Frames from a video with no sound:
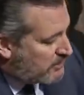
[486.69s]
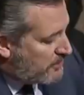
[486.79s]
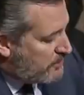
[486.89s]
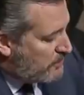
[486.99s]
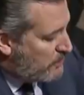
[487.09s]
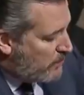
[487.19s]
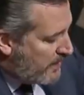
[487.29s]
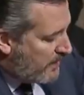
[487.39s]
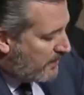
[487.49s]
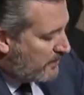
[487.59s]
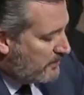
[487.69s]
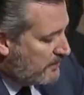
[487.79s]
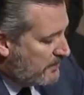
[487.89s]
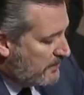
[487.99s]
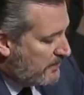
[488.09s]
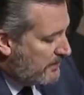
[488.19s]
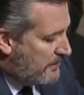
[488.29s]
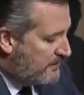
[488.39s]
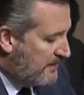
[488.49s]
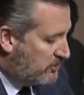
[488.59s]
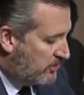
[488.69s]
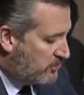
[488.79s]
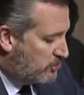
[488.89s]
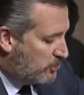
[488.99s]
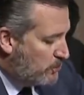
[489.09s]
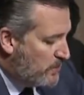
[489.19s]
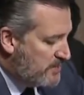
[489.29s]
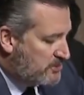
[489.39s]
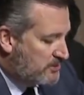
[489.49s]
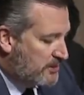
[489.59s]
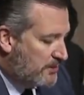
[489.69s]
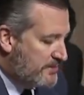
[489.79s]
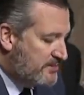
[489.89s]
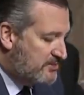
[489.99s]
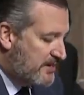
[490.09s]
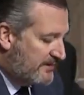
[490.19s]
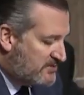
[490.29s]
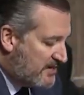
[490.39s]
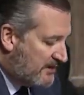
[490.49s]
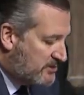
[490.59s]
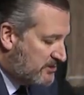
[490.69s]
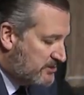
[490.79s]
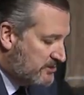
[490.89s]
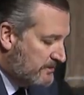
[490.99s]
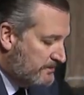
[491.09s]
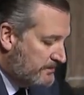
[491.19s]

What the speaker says: Are you aware that just 2 weeks ago in the state of Texas,